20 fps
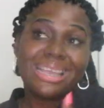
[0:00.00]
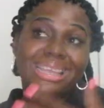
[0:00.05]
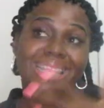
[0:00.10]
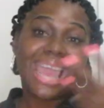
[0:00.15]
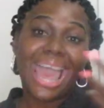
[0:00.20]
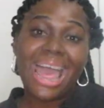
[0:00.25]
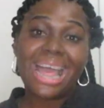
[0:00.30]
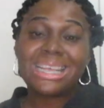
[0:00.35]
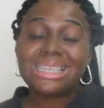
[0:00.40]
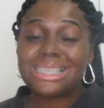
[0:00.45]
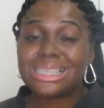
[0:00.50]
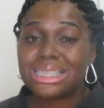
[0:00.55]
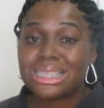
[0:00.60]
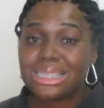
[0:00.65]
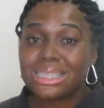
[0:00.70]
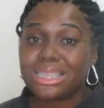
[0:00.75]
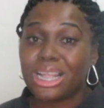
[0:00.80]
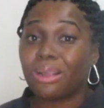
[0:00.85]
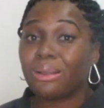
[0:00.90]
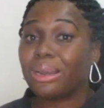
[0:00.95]
Yes,
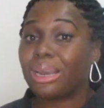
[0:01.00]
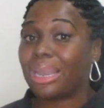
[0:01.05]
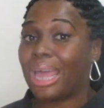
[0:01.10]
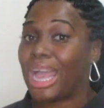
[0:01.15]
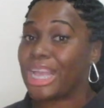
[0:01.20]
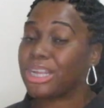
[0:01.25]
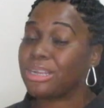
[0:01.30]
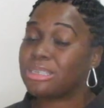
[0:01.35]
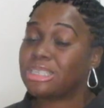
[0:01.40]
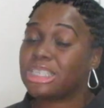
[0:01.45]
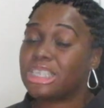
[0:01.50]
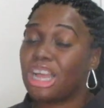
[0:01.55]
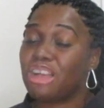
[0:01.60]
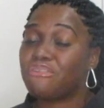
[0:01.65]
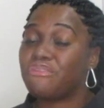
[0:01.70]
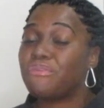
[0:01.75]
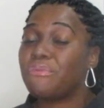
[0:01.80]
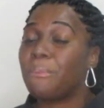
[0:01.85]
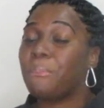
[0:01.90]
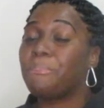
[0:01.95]
they're gonna like your
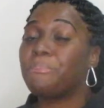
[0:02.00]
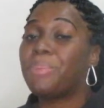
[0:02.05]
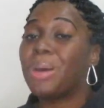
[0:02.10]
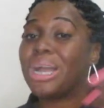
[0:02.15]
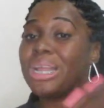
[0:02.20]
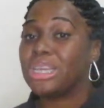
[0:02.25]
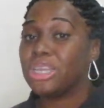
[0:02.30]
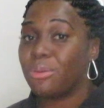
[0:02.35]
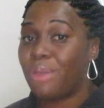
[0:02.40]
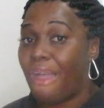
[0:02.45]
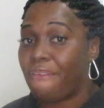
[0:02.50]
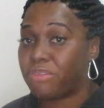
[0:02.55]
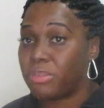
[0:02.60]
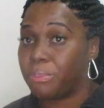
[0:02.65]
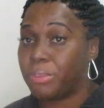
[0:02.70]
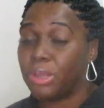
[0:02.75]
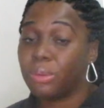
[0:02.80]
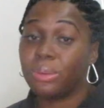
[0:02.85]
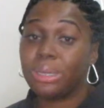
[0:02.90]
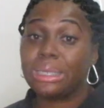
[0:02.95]
stuff, but you have
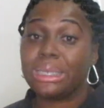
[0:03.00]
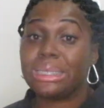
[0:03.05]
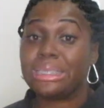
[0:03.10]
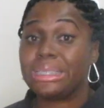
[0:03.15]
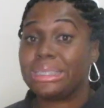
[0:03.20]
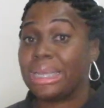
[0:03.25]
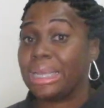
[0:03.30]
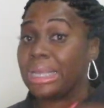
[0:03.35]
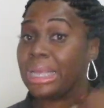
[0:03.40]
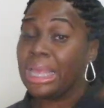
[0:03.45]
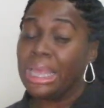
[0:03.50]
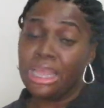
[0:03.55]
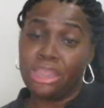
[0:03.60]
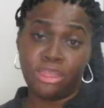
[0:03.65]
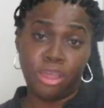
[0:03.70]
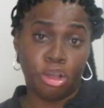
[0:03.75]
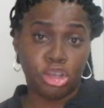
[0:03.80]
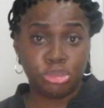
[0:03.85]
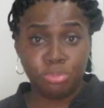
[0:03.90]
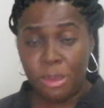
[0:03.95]
to be realistic.
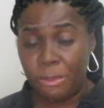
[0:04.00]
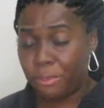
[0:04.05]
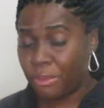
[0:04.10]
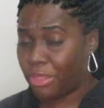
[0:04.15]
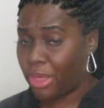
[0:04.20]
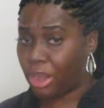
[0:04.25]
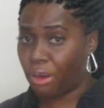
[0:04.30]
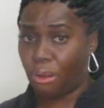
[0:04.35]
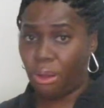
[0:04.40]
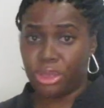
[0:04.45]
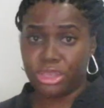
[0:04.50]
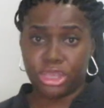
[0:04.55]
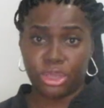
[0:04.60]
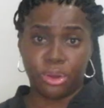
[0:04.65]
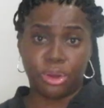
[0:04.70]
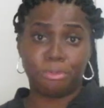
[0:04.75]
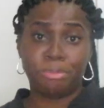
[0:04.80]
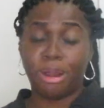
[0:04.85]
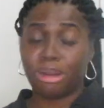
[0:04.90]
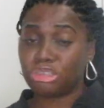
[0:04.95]
Those people that are on
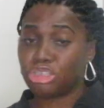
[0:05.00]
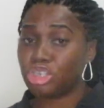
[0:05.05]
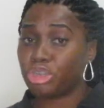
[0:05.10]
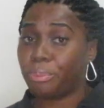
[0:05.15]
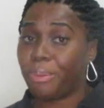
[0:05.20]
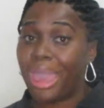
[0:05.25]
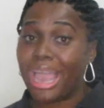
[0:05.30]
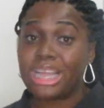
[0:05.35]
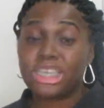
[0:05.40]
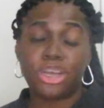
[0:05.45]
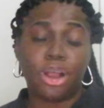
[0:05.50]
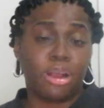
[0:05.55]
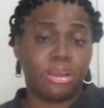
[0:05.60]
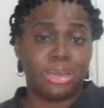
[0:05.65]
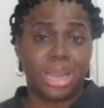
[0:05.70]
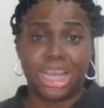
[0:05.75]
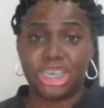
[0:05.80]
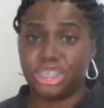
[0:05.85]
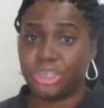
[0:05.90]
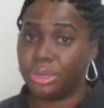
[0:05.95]
your personal page are
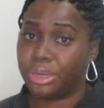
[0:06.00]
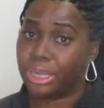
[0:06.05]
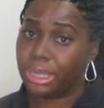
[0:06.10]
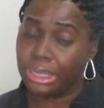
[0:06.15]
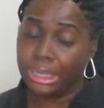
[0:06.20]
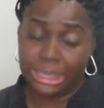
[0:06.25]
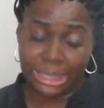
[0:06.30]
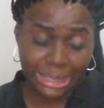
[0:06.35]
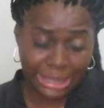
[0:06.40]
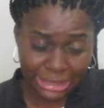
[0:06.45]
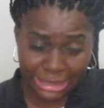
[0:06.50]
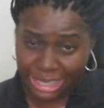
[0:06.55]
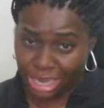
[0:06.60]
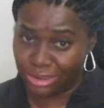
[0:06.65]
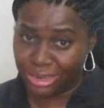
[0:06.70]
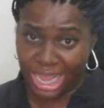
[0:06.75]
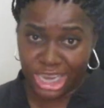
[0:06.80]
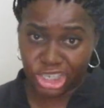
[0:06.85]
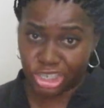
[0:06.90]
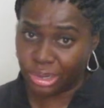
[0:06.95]
not
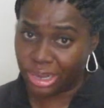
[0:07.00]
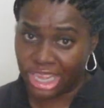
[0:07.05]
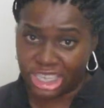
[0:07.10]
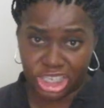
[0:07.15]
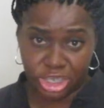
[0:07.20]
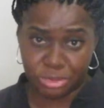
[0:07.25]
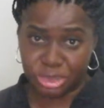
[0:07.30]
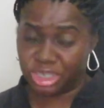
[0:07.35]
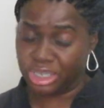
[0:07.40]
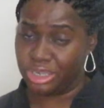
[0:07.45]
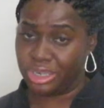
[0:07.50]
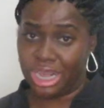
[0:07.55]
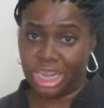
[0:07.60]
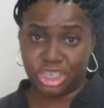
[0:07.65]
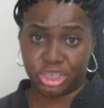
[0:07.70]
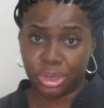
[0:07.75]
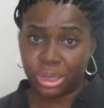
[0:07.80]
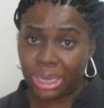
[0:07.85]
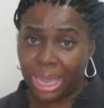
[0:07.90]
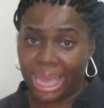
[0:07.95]
they're not your customers, they're
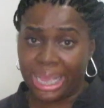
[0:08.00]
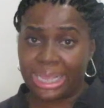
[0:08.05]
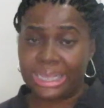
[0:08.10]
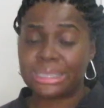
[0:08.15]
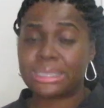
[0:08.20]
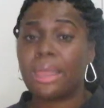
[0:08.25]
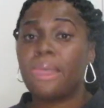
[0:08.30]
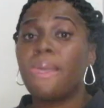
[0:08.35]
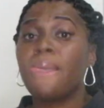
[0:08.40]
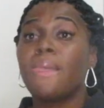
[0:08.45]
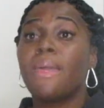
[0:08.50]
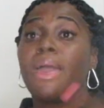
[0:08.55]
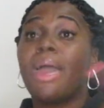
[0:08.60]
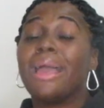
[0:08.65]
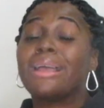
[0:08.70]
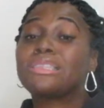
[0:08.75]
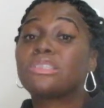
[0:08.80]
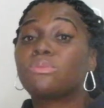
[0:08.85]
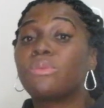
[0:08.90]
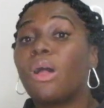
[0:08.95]
not your clients,
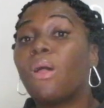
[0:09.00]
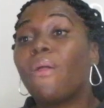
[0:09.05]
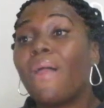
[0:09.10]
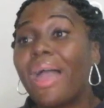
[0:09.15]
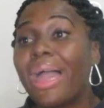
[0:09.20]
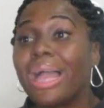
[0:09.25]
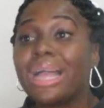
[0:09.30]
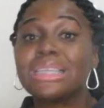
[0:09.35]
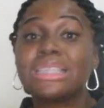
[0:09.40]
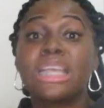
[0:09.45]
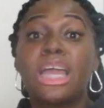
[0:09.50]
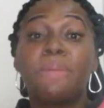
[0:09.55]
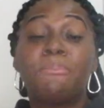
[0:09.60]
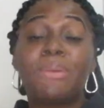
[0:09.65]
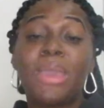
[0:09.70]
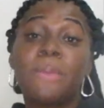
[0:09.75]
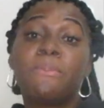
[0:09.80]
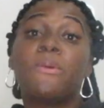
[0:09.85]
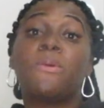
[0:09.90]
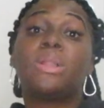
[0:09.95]
as well as
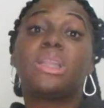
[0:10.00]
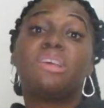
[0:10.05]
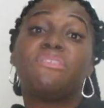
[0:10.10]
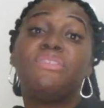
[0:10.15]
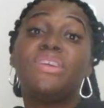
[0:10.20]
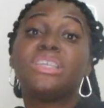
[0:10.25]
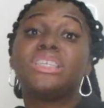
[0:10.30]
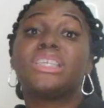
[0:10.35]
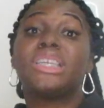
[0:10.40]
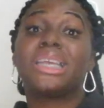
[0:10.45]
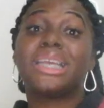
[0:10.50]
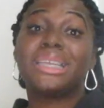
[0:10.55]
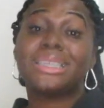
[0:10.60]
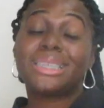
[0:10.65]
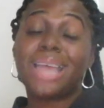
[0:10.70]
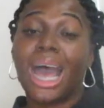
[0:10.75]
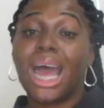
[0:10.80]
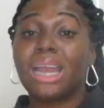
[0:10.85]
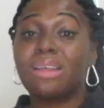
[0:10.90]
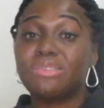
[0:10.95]
people will eventually
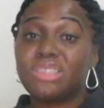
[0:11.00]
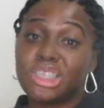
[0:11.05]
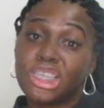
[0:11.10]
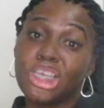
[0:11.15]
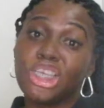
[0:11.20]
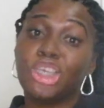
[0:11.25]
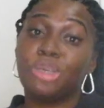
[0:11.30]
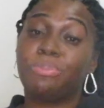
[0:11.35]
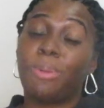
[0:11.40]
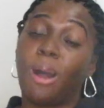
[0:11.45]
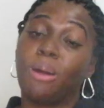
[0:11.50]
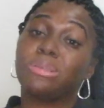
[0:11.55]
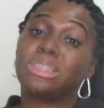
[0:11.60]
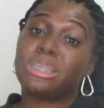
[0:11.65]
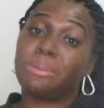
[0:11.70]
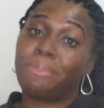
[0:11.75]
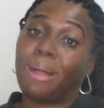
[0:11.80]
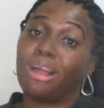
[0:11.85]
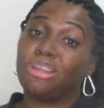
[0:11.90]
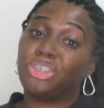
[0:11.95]
get tired of seeing you
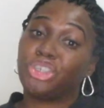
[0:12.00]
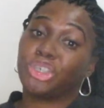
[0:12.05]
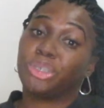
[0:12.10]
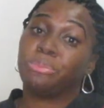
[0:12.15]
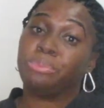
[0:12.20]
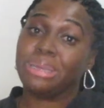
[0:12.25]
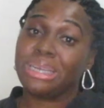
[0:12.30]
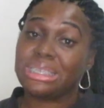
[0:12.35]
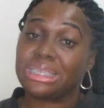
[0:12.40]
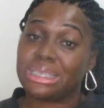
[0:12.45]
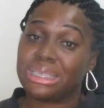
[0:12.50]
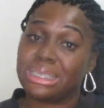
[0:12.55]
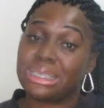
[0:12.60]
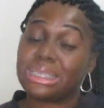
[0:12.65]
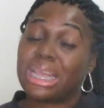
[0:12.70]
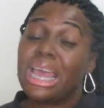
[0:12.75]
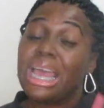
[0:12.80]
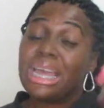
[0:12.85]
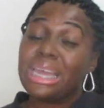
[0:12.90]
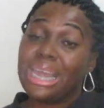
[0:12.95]
post about your
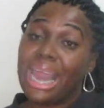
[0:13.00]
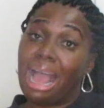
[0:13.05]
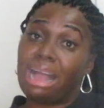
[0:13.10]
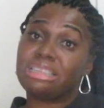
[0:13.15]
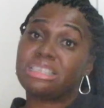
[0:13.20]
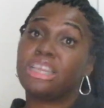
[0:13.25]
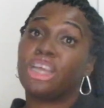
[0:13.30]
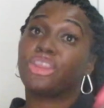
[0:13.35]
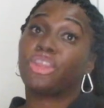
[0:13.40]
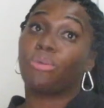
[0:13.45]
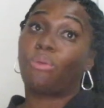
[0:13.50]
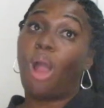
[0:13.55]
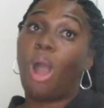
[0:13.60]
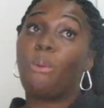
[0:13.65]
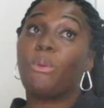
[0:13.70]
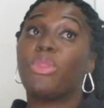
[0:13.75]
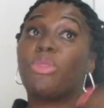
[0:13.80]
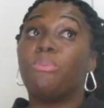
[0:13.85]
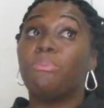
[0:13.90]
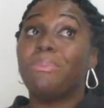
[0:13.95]
business. Now, it's nothing
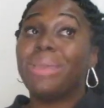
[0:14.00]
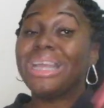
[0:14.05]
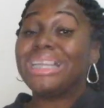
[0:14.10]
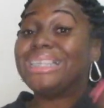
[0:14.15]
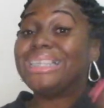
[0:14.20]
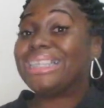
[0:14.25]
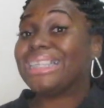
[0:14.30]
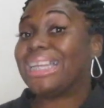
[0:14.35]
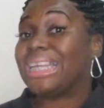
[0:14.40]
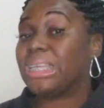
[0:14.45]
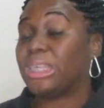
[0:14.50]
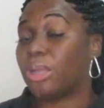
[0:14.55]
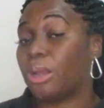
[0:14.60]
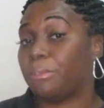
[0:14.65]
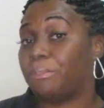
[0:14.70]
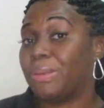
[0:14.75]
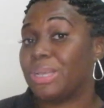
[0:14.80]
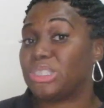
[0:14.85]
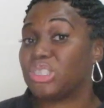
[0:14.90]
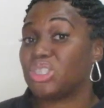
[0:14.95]
wrong with mentioning
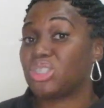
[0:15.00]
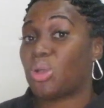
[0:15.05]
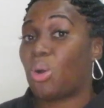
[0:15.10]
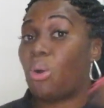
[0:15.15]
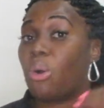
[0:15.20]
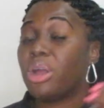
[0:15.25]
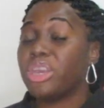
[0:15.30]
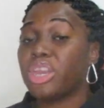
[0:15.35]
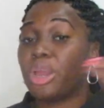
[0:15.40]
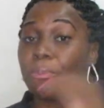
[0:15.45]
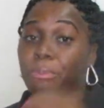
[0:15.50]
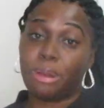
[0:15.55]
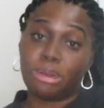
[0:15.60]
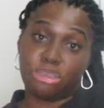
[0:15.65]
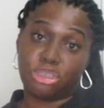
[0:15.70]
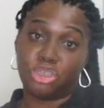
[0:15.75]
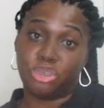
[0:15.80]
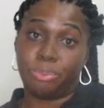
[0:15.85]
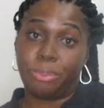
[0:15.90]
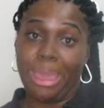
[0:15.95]
your business on your
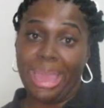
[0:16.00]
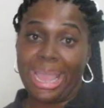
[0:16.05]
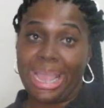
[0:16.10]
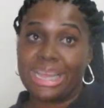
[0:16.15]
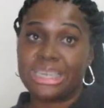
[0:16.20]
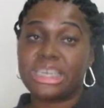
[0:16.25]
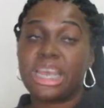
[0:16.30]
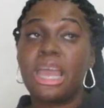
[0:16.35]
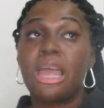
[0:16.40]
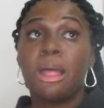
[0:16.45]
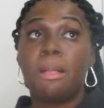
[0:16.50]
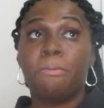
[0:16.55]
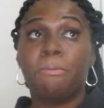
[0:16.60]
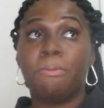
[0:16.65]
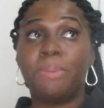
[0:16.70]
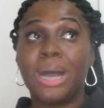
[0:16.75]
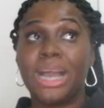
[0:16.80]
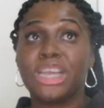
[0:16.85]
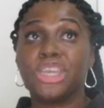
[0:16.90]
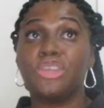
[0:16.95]
personal page,
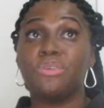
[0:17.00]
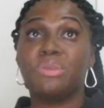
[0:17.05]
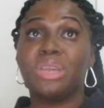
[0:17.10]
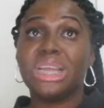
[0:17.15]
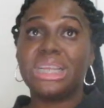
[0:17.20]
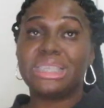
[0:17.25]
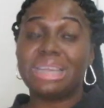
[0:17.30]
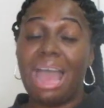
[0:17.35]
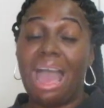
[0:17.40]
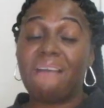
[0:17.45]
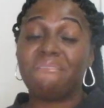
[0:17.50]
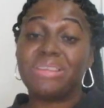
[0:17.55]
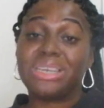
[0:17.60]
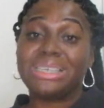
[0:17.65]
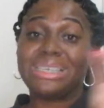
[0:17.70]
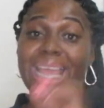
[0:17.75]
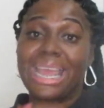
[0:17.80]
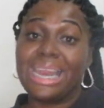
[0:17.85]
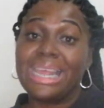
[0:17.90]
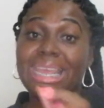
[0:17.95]
but you need to have
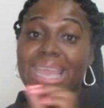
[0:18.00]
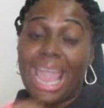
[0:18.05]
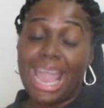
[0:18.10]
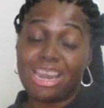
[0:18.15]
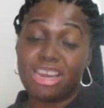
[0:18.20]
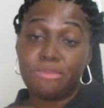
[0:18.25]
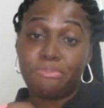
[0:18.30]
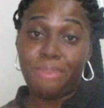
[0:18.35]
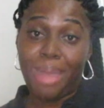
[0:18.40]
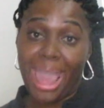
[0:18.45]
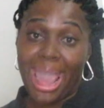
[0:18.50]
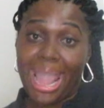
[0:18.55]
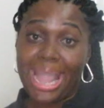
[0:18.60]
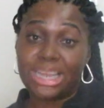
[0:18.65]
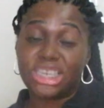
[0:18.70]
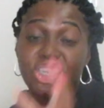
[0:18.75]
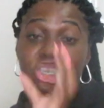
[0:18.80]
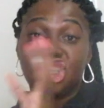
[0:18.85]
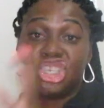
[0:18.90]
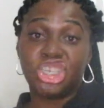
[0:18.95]
a dedicated
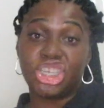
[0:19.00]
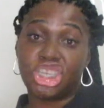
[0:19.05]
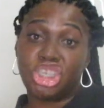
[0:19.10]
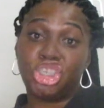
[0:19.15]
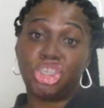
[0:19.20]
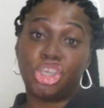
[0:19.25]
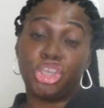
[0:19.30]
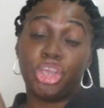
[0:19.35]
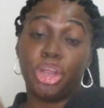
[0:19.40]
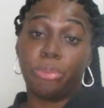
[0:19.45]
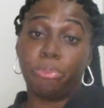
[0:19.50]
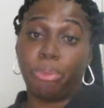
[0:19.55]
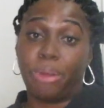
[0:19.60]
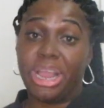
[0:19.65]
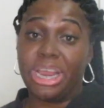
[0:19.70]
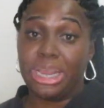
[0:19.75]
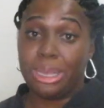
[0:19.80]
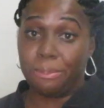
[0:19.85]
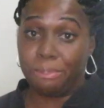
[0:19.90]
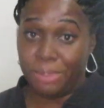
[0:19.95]
page just to your
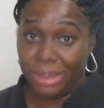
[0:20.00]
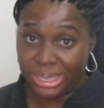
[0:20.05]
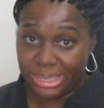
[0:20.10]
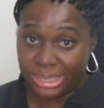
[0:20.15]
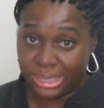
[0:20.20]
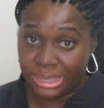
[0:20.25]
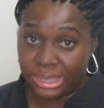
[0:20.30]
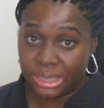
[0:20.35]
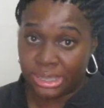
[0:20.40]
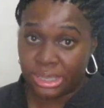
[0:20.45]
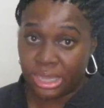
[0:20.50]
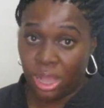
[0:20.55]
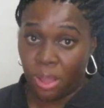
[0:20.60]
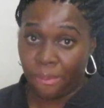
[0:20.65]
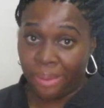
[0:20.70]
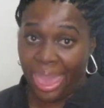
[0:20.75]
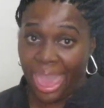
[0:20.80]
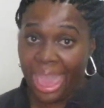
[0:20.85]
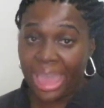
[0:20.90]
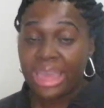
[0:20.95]
braiding business,
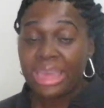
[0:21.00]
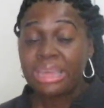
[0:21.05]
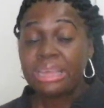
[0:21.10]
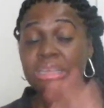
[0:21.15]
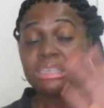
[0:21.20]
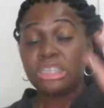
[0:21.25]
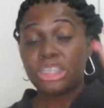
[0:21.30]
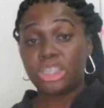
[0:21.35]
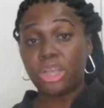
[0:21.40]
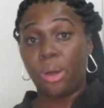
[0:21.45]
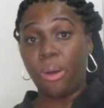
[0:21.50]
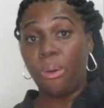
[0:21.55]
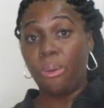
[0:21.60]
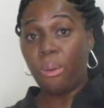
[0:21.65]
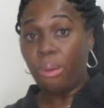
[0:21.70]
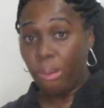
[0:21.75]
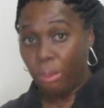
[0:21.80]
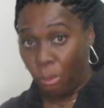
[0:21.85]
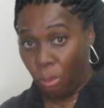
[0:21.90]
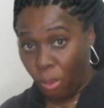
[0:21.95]
okay?
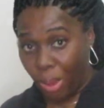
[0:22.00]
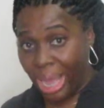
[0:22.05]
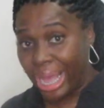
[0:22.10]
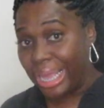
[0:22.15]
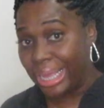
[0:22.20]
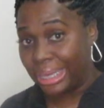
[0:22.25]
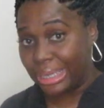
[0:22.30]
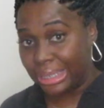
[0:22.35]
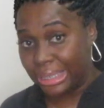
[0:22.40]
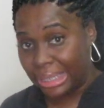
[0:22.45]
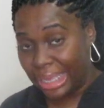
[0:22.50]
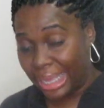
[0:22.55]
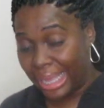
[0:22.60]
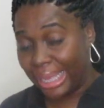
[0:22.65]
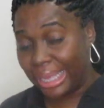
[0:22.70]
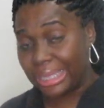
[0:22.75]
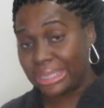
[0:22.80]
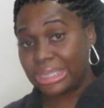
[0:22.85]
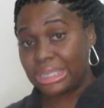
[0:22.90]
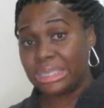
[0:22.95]
So one
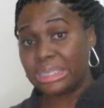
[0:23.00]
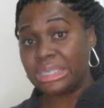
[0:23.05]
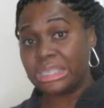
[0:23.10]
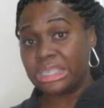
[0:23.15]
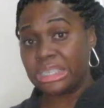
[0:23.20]
is